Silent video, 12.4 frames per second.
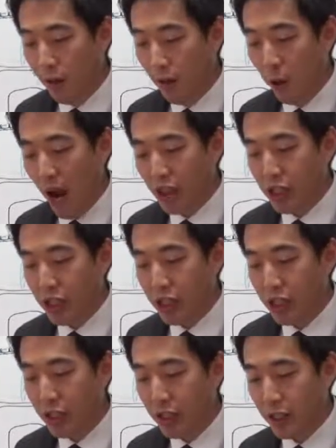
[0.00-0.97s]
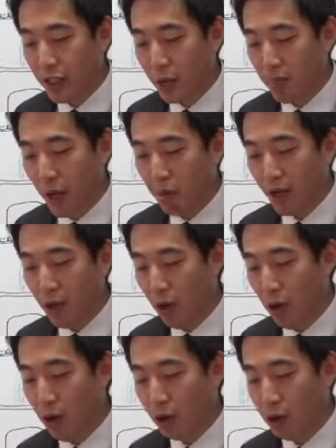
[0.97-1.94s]
for righteousness, but
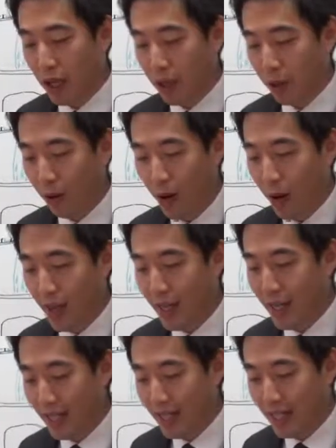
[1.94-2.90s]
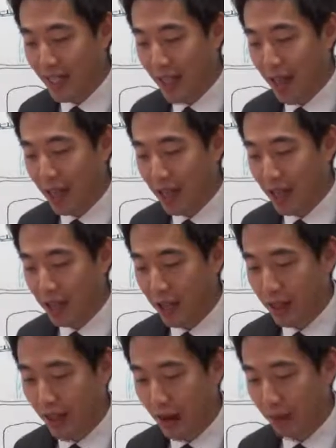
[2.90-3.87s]
behold, a cry. He didn't see anything
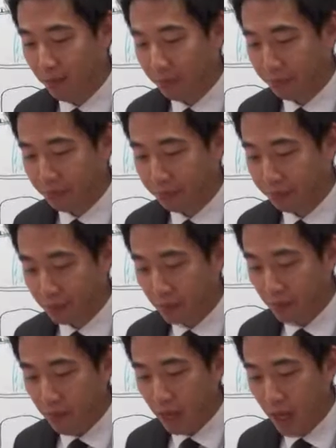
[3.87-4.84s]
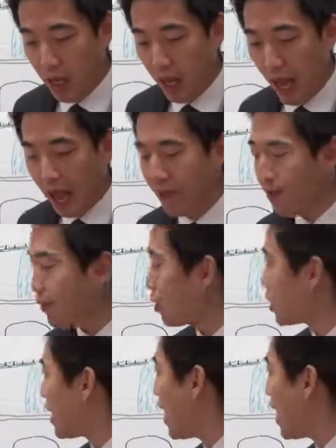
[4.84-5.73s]
good there. And then verse